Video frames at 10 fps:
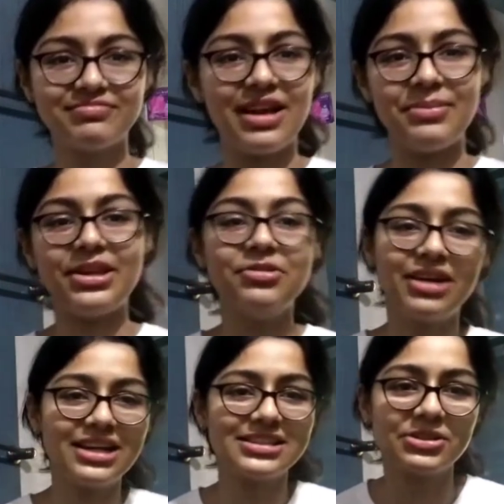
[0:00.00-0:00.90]
I mean, you
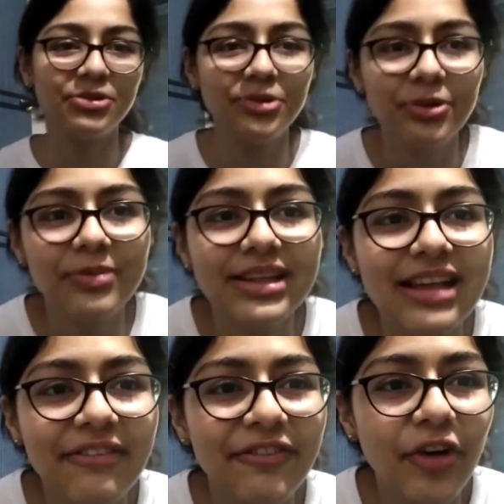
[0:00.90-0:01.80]
guys don't know because
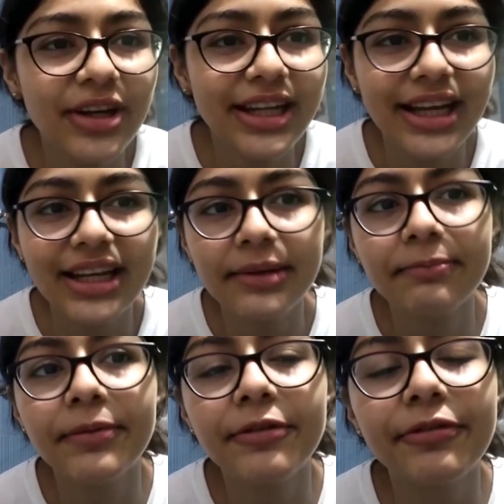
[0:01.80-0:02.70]
I'm not taking it
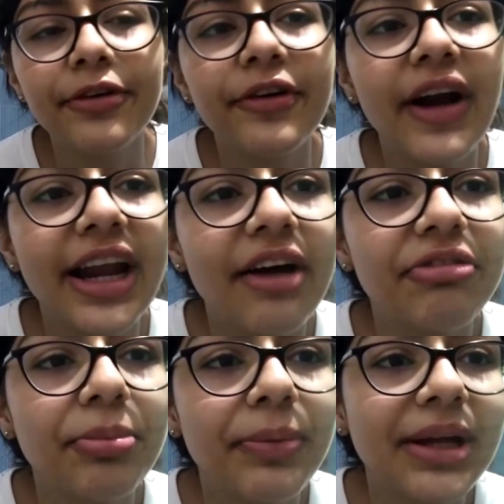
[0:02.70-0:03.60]
before and
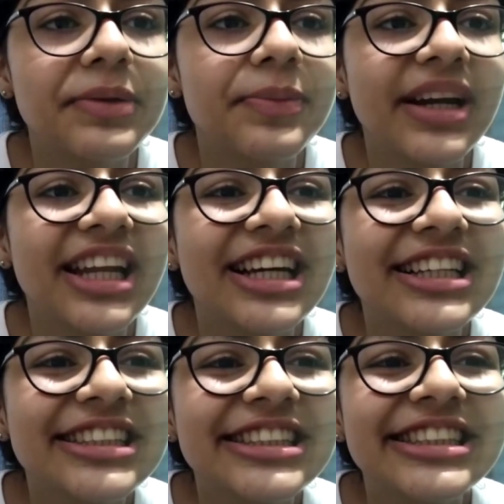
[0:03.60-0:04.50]
after pics, but
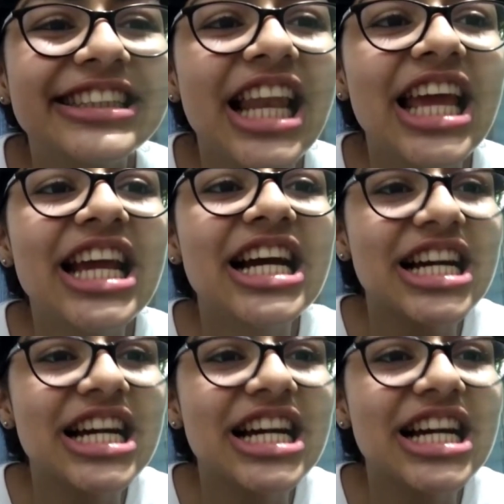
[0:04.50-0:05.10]
like,